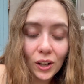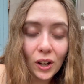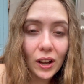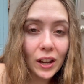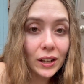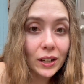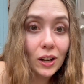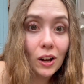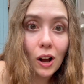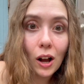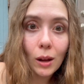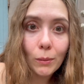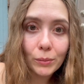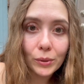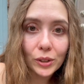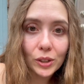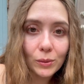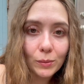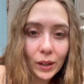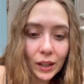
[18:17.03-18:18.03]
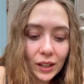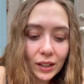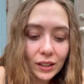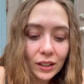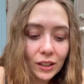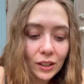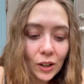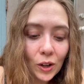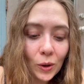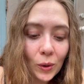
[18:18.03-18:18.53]
an accomplishment,
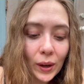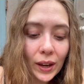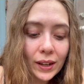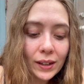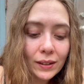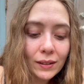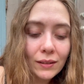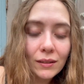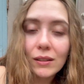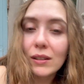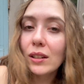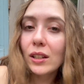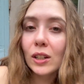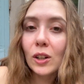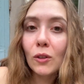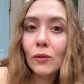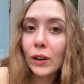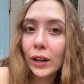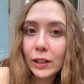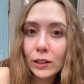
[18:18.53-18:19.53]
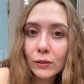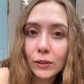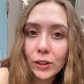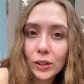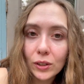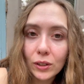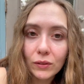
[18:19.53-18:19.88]
you know, and, you know, vice versa.